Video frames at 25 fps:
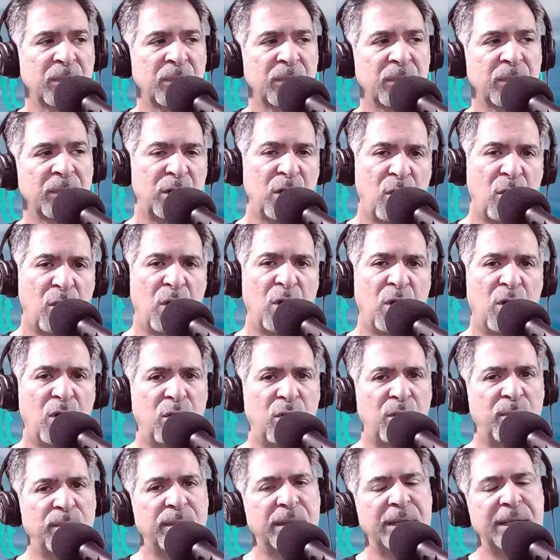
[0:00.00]
Go
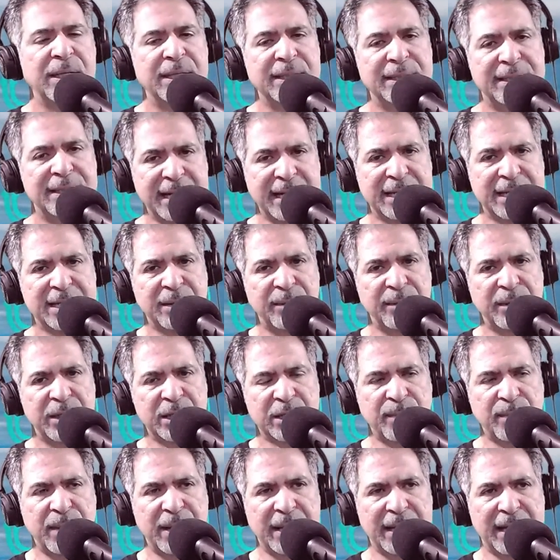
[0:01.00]
home, take some of
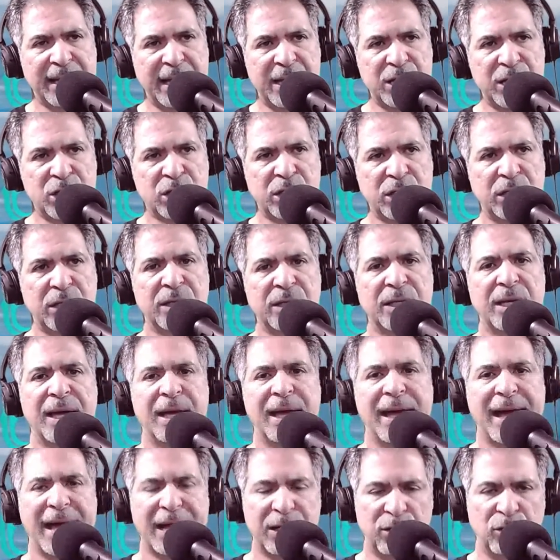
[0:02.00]
this medication,
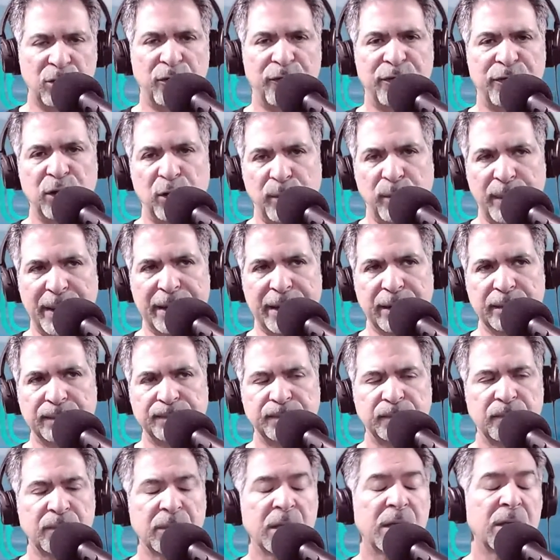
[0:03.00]
and you'll feel better.
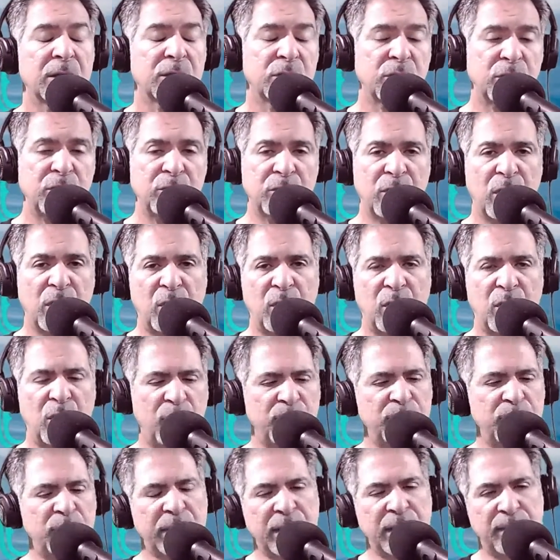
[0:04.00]
So you go
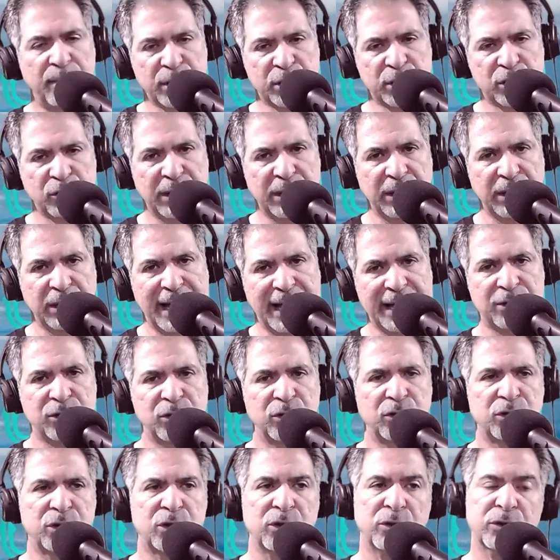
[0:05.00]
home, you'll get muscle
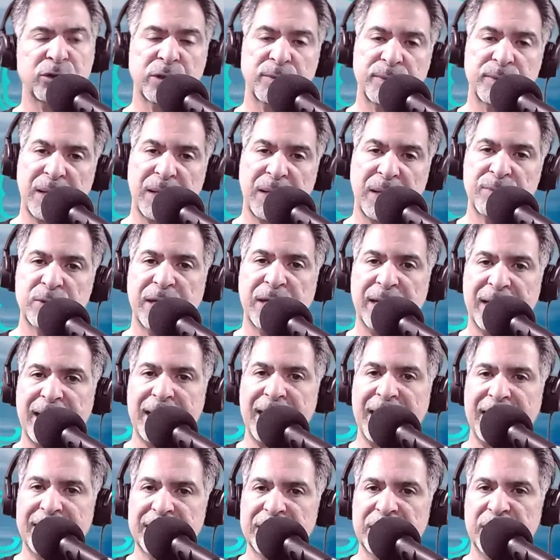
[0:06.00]
relaxers, you'll sometimes get an
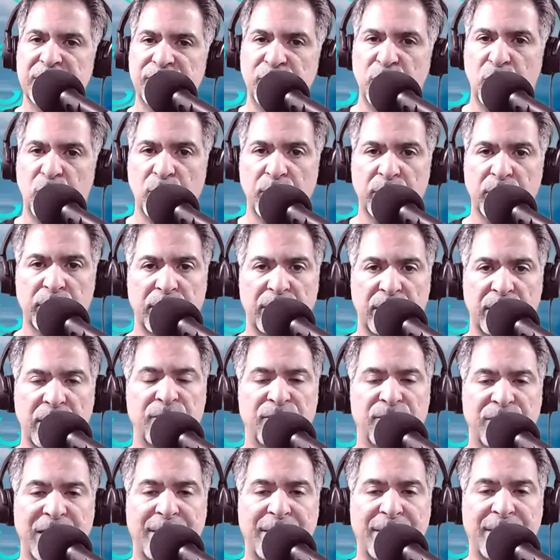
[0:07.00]

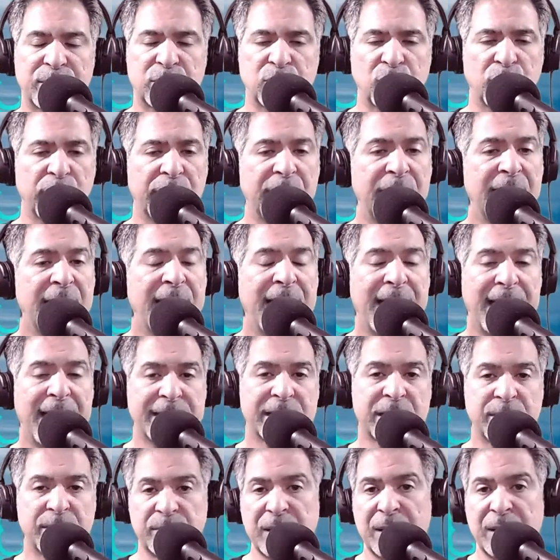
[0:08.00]
anti-inflammatory, and
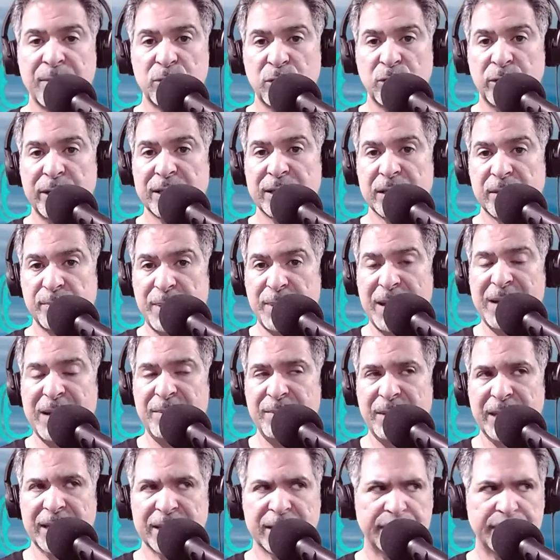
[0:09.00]
sometimes you'll get some pain
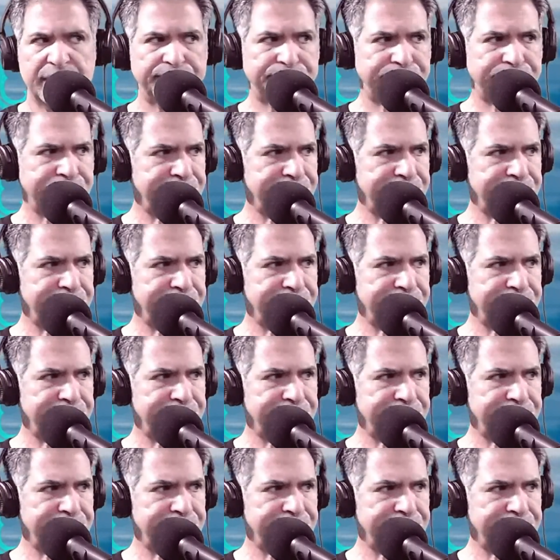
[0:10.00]
medicine.